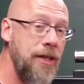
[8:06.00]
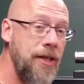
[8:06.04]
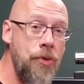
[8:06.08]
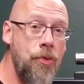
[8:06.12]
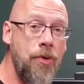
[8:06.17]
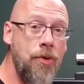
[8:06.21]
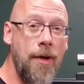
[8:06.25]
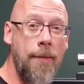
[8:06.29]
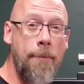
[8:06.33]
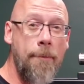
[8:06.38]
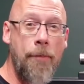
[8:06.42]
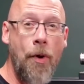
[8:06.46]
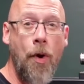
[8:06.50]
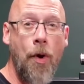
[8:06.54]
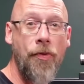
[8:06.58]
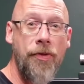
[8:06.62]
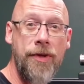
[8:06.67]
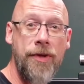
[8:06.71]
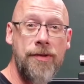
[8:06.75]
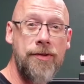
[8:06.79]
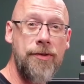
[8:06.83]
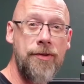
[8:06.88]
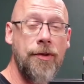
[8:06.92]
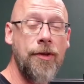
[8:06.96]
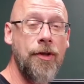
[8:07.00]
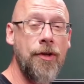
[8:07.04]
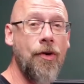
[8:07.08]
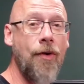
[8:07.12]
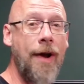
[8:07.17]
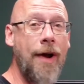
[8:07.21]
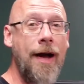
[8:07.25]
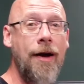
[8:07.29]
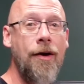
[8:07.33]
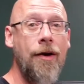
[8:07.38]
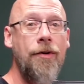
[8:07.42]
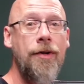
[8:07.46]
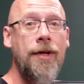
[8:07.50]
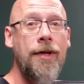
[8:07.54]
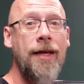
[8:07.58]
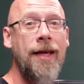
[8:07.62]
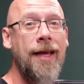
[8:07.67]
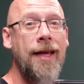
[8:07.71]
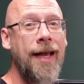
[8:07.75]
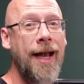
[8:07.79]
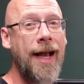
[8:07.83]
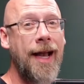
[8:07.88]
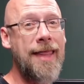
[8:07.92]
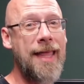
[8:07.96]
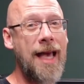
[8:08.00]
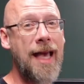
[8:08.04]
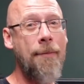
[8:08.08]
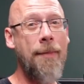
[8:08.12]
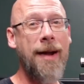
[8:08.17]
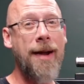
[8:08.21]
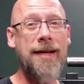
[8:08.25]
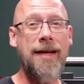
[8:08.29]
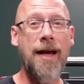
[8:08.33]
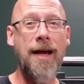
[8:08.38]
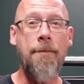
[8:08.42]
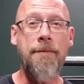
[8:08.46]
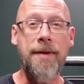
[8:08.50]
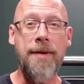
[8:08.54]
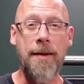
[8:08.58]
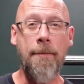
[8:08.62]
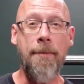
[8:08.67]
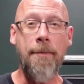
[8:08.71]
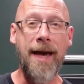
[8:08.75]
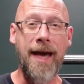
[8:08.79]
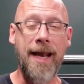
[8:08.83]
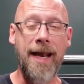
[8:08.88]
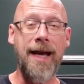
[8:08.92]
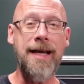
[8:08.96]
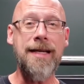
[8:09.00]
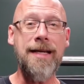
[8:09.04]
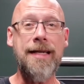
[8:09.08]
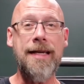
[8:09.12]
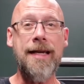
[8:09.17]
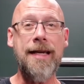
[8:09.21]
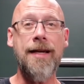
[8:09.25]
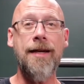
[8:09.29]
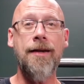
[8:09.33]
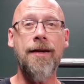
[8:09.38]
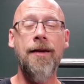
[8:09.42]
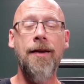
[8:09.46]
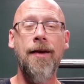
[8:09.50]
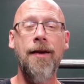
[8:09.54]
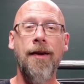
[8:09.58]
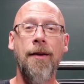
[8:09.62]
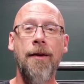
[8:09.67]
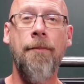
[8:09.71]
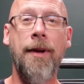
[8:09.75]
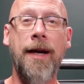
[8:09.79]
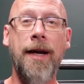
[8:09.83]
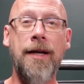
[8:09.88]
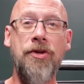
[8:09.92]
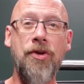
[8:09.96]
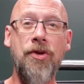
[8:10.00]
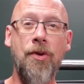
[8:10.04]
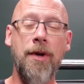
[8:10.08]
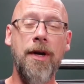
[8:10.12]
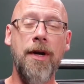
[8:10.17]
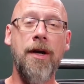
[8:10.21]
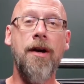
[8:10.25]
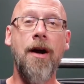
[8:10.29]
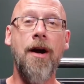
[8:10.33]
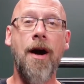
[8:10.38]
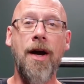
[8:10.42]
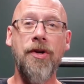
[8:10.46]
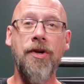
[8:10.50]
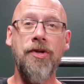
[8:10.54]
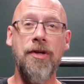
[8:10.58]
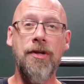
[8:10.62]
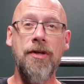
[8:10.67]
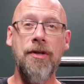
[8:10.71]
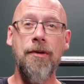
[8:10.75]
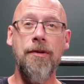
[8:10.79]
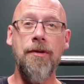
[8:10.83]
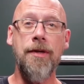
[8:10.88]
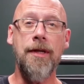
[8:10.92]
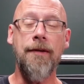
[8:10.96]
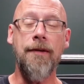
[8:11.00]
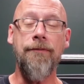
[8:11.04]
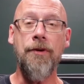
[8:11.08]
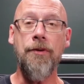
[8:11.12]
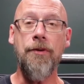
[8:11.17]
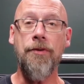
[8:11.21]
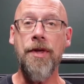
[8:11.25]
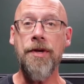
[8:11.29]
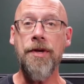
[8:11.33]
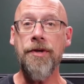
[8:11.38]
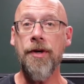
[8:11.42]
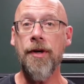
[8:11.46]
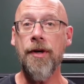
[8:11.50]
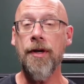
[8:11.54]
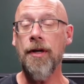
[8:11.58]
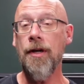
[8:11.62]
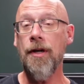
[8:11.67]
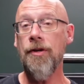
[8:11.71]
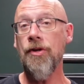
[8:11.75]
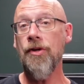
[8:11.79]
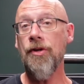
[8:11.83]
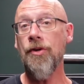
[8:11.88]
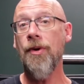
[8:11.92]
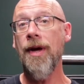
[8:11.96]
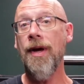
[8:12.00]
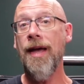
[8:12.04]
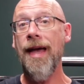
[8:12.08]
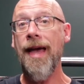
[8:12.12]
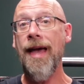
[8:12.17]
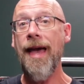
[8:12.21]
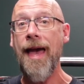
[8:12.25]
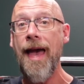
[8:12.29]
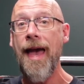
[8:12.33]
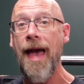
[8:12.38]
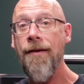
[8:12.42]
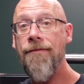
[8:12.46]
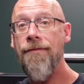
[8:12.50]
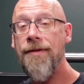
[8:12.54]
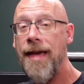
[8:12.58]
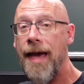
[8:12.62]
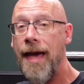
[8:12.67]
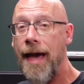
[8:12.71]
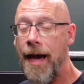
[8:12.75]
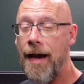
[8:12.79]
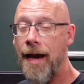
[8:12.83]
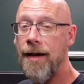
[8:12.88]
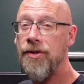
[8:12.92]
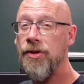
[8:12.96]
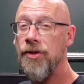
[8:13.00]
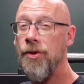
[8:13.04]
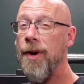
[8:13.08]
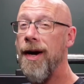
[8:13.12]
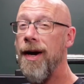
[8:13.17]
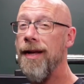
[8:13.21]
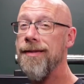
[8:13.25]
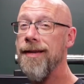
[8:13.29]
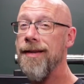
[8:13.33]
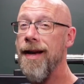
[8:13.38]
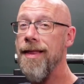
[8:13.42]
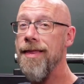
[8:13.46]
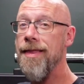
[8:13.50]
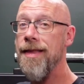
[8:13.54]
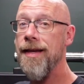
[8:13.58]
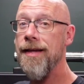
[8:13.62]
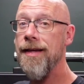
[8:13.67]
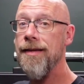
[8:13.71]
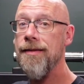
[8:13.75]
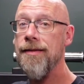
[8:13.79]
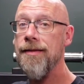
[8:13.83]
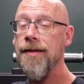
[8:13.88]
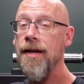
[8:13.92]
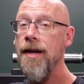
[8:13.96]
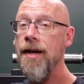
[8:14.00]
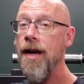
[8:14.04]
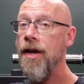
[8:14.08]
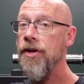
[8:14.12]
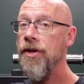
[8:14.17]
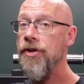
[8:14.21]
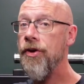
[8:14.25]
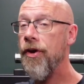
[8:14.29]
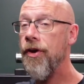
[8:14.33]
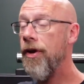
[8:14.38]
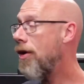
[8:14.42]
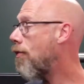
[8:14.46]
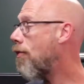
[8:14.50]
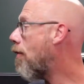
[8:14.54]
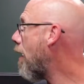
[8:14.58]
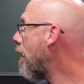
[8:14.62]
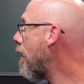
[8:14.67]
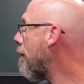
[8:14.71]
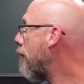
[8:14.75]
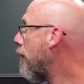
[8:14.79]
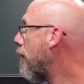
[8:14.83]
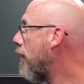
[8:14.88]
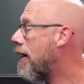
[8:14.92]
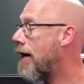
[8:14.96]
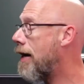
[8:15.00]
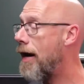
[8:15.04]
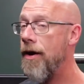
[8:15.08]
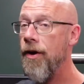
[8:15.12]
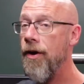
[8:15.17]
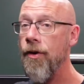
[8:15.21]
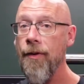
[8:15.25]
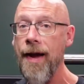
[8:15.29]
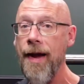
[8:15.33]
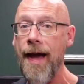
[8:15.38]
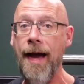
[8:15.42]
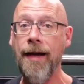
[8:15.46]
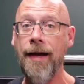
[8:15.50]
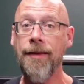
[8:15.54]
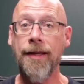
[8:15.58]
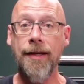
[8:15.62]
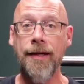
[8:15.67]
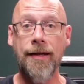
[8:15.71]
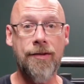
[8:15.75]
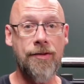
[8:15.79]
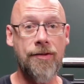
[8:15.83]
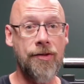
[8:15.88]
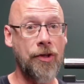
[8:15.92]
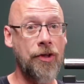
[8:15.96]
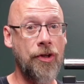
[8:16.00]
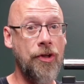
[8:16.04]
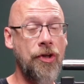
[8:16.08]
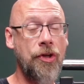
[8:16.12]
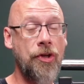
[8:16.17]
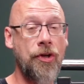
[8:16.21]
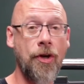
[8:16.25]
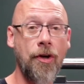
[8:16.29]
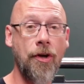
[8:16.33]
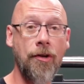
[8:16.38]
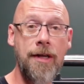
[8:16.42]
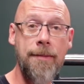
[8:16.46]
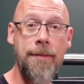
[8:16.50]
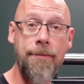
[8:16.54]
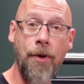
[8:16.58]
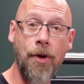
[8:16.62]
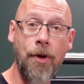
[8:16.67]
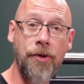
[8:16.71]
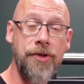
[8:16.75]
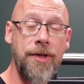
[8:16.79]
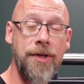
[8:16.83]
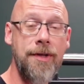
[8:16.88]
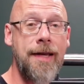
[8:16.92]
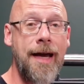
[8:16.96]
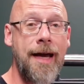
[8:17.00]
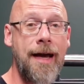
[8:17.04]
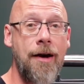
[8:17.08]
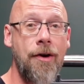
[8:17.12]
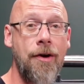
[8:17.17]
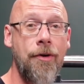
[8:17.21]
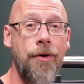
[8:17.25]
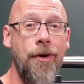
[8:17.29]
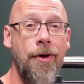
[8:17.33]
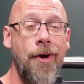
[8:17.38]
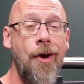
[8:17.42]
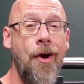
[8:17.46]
you can bolt this to the ground, and that might not be a bad idea, but I do want to caution you that if you think you're going to do heavy hack squats on this, you're going to want to put it on a rack that is securely bolted down